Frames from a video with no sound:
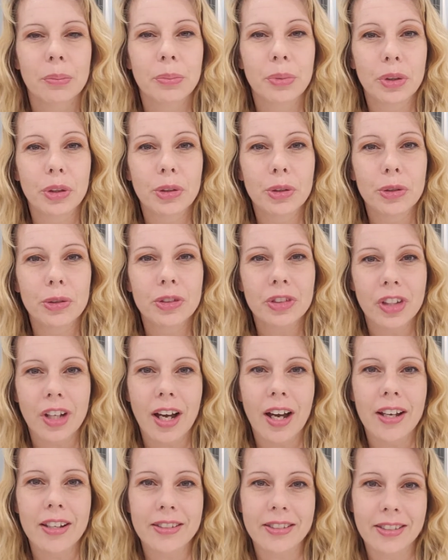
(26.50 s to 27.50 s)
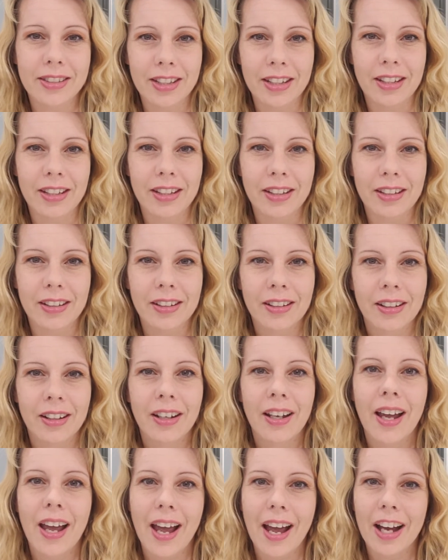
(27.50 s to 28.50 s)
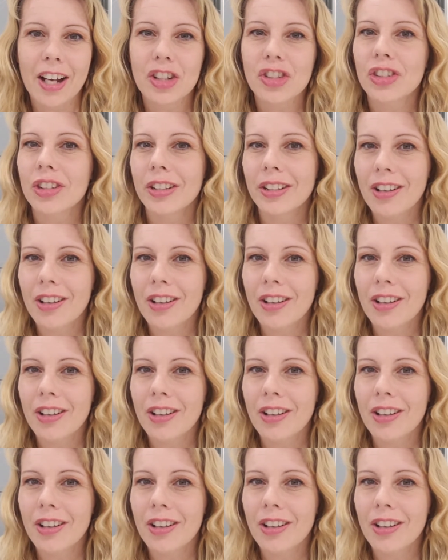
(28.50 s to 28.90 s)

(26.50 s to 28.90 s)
Blueskysea actually